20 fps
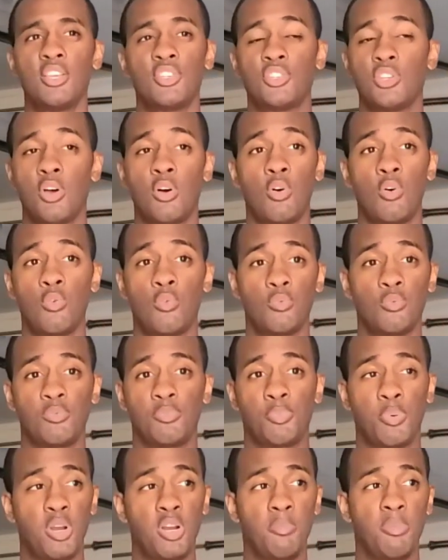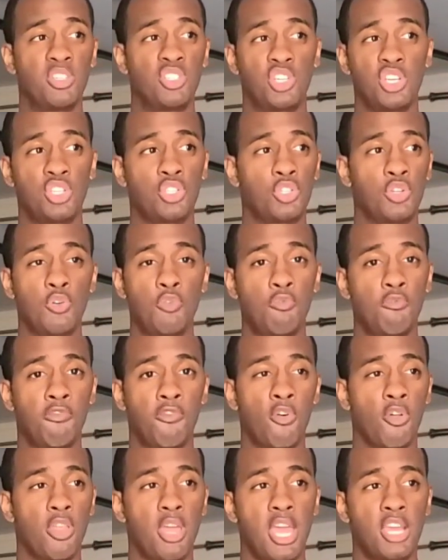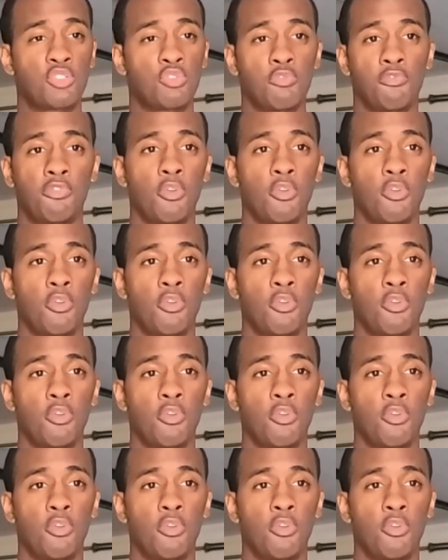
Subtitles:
So pretty much just tuned for the extra